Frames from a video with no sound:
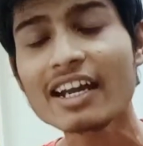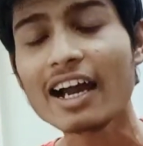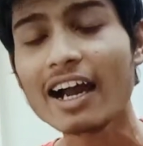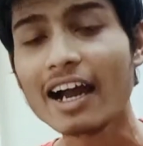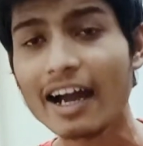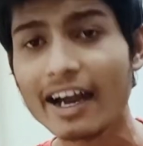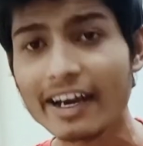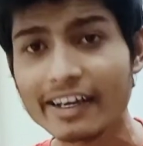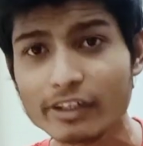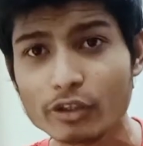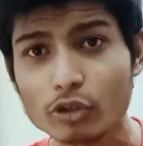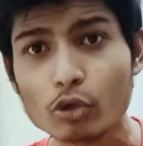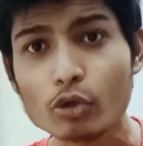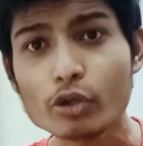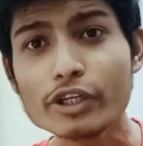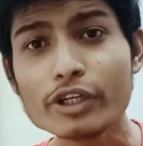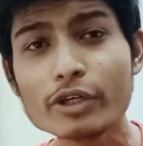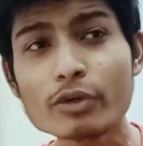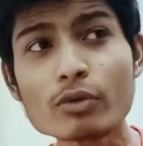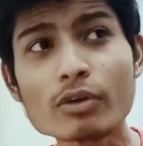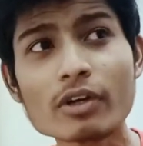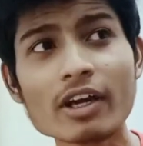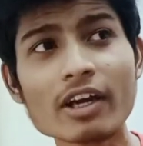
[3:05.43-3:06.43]
I told
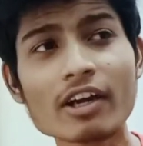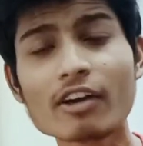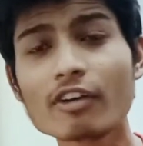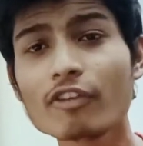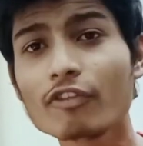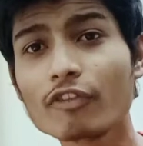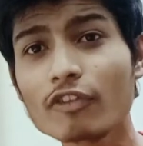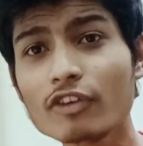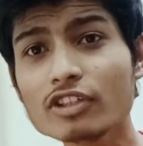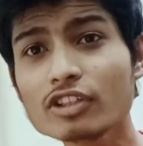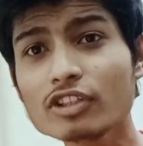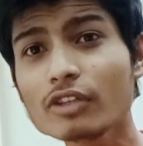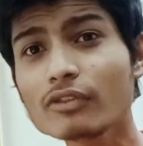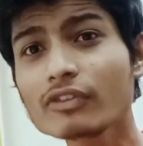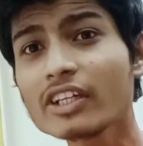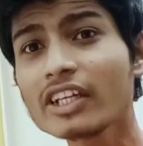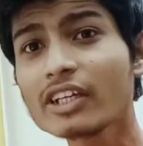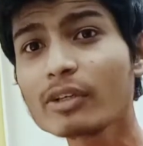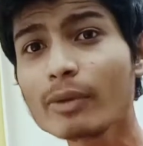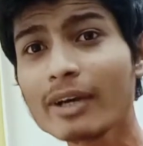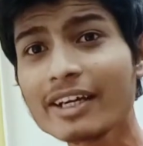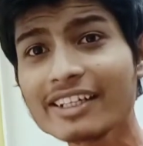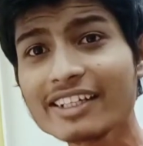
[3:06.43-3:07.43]
you, first of the
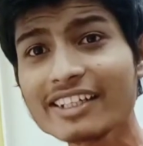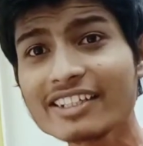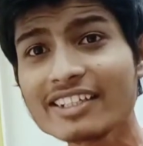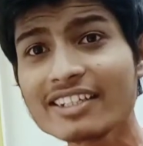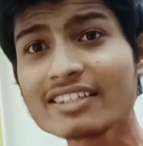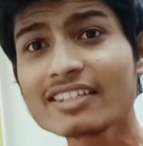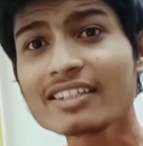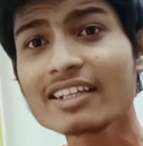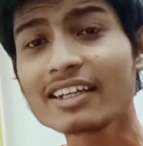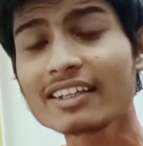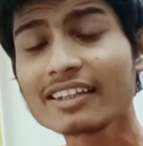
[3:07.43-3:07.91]
advantages,